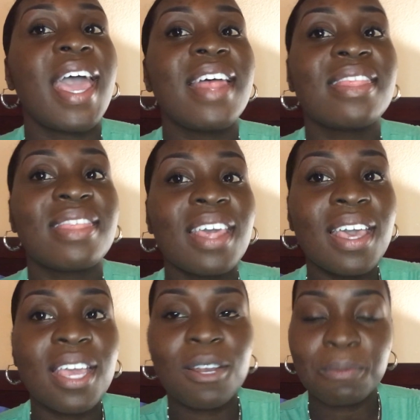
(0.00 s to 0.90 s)
And
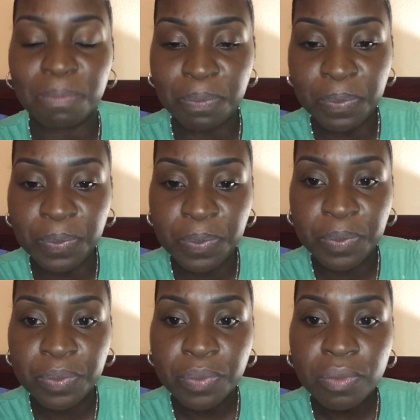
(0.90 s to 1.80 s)
then
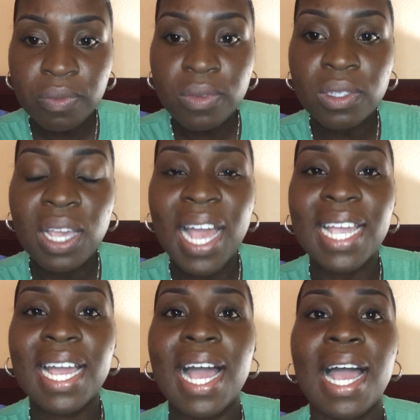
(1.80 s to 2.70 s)

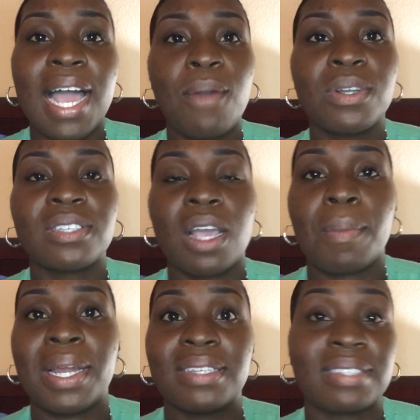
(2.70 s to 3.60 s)
I want to talk
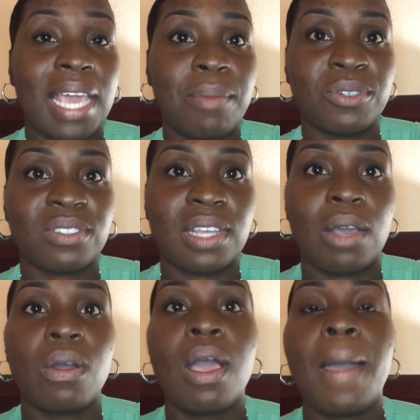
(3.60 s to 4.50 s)
about the scammers
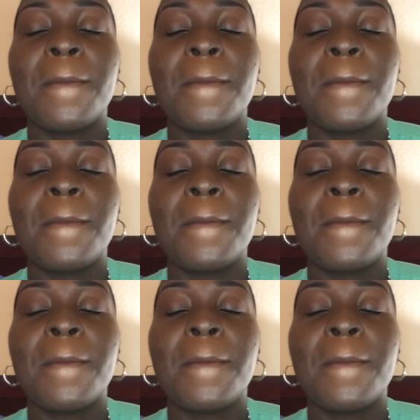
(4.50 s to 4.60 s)
now,